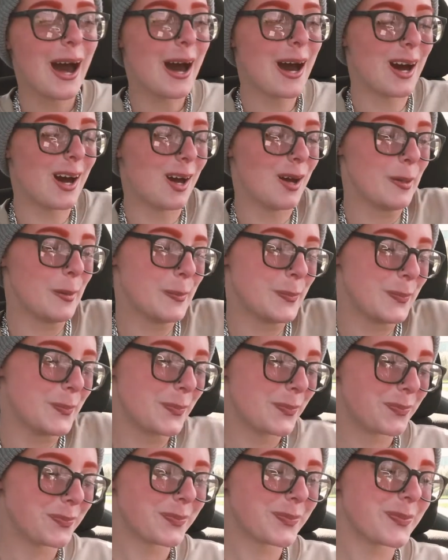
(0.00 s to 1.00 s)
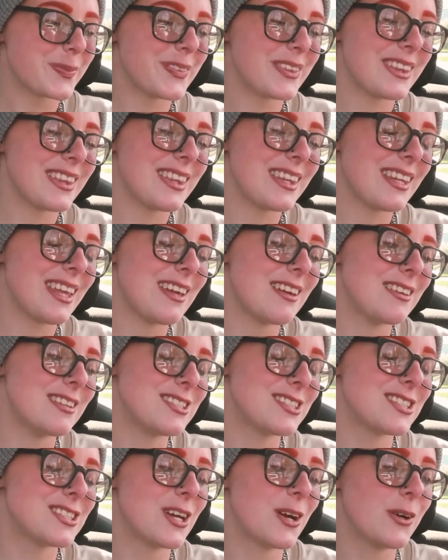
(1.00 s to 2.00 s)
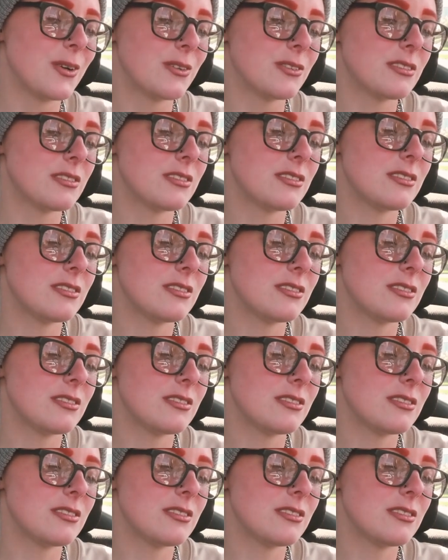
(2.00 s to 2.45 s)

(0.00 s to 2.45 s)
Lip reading: And so,